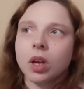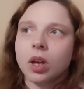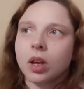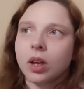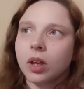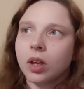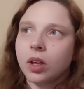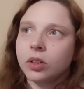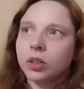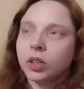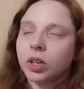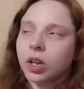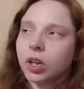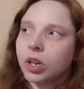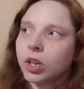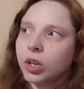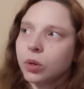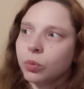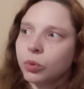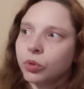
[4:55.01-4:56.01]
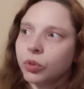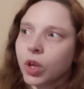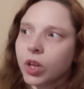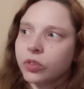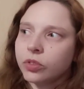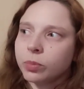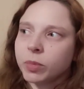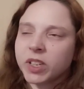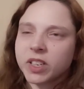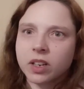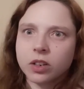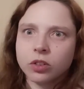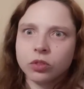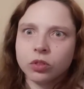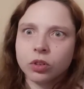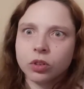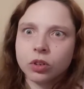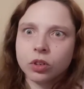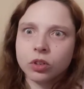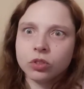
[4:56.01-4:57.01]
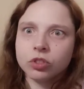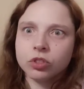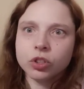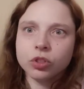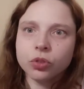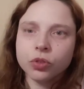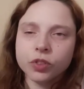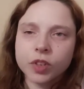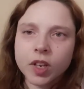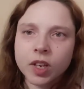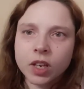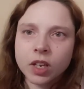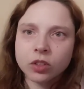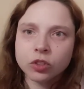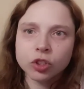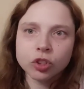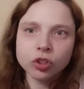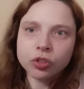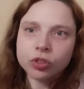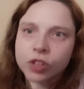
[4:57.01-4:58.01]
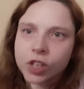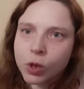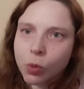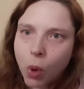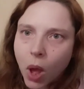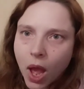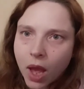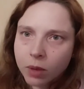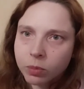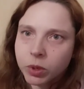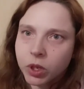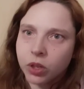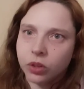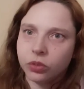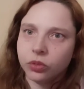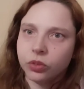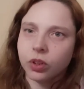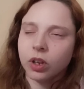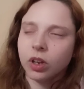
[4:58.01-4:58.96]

and he was like to my dad, "Did you see it? Did you see what happened?"